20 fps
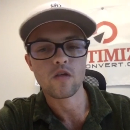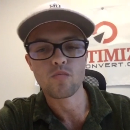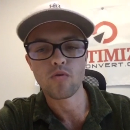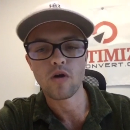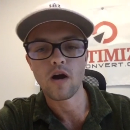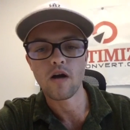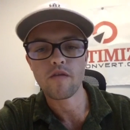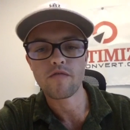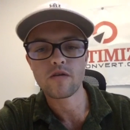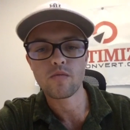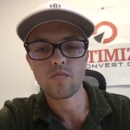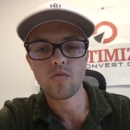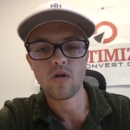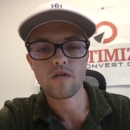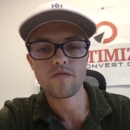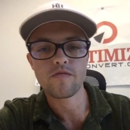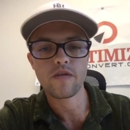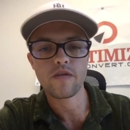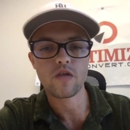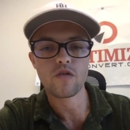profitable
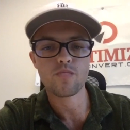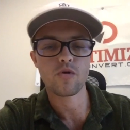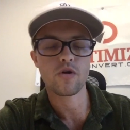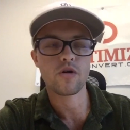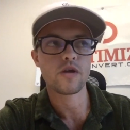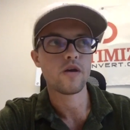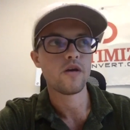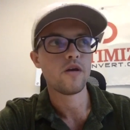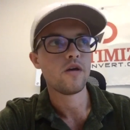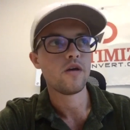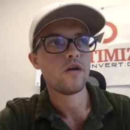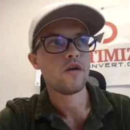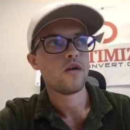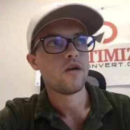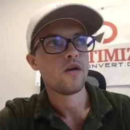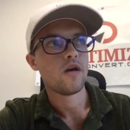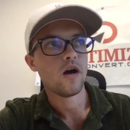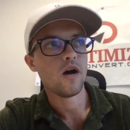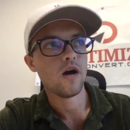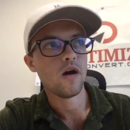on facebook
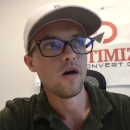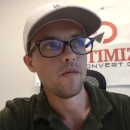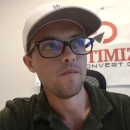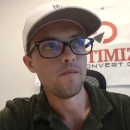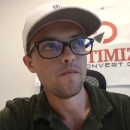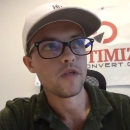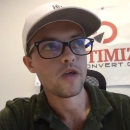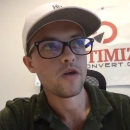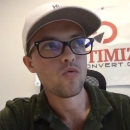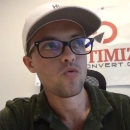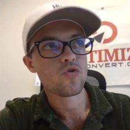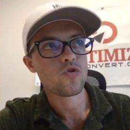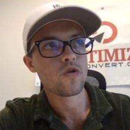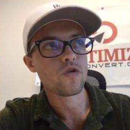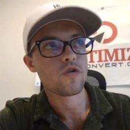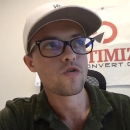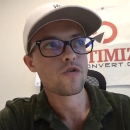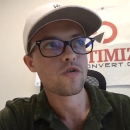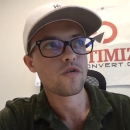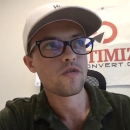um, it was
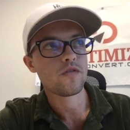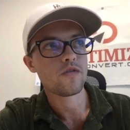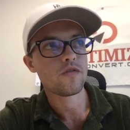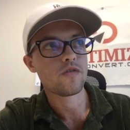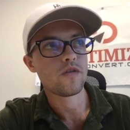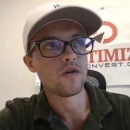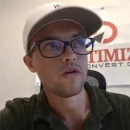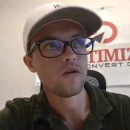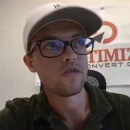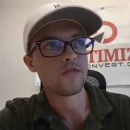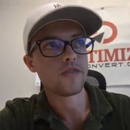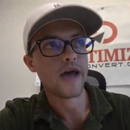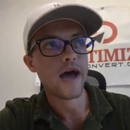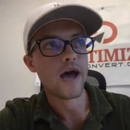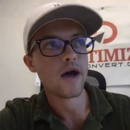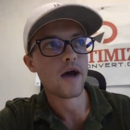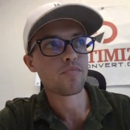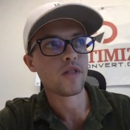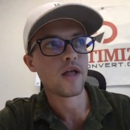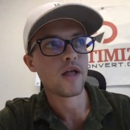just the the
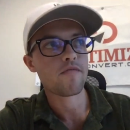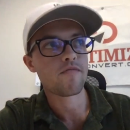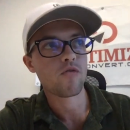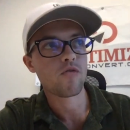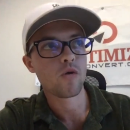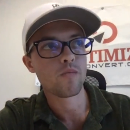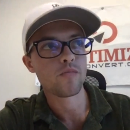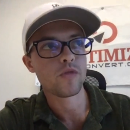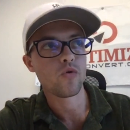ad platform.